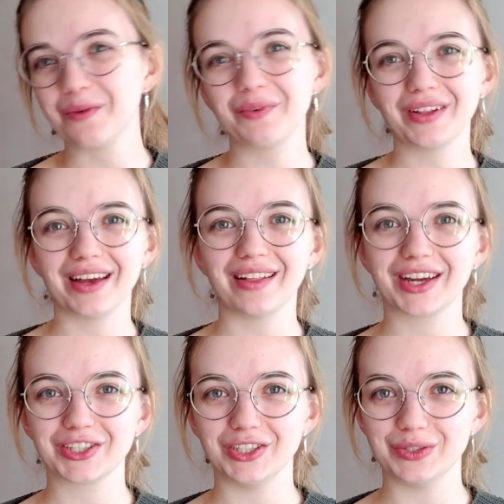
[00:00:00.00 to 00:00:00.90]
and hopefully I'll
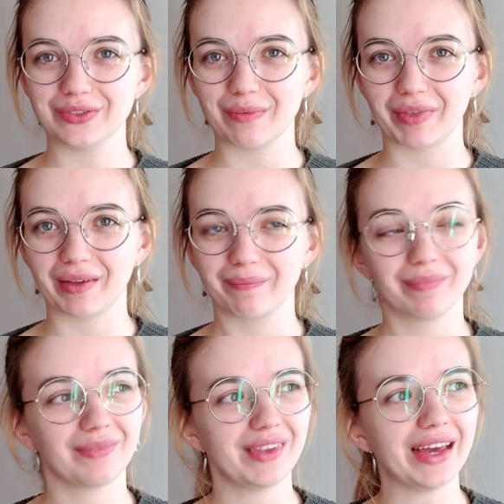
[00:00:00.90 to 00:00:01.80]
actually do something.
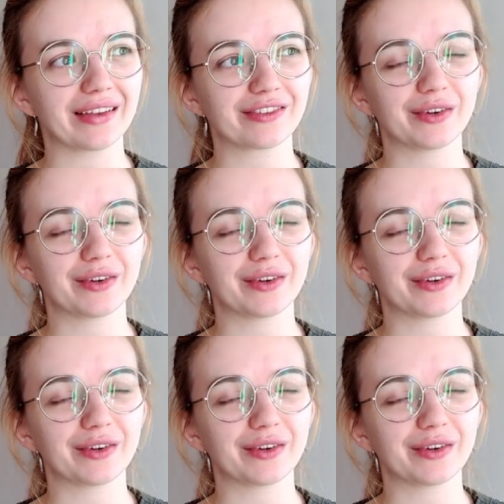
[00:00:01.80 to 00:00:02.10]
Yeah,